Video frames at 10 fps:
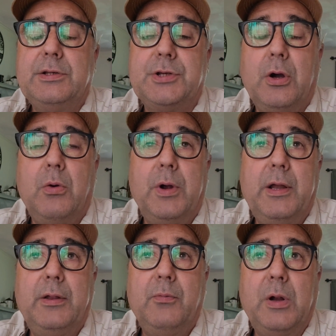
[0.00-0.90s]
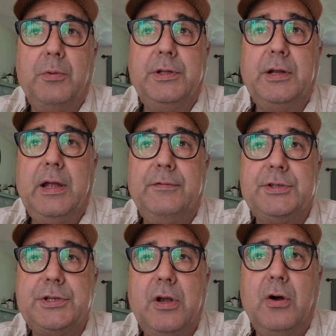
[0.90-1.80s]
So when we did have
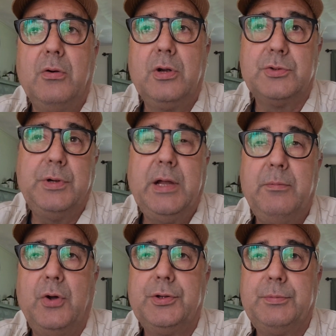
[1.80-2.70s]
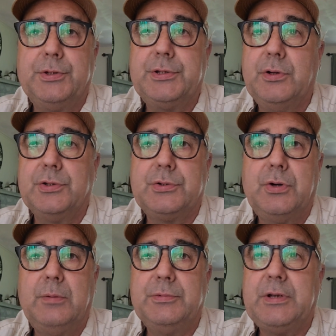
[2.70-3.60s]
snow, because we had multiple
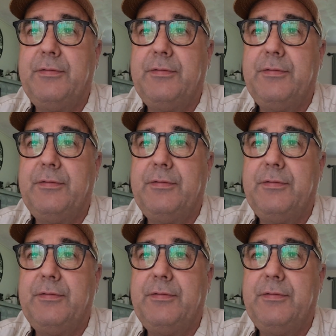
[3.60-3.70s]
snowstorms,